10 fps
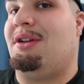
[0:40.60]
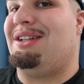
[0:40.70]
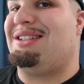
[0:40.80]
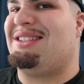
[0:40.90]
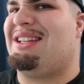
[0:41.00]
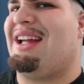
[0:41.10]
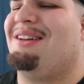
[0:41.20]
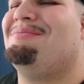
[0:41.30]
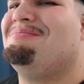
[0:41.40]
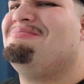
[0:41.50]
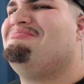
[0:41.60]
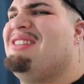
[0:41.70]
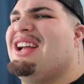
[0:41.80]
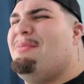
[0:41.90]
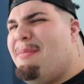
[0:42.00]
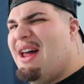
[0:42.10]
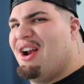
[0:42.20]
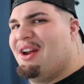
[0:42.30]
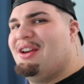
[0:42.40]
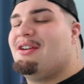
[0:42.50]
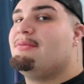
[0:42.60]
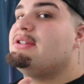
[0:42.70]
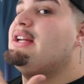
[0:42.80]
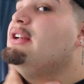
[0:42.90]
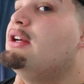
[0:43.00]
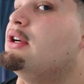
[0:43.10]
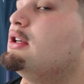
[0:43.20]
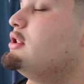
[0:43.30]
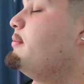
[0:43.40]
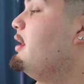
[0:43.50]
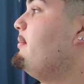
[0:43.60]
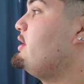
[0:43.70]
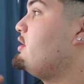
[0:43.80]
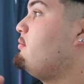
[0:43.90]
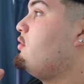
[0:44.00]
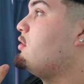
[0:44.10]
it's just like, it could be better, you know what I'm saying? So pretty much the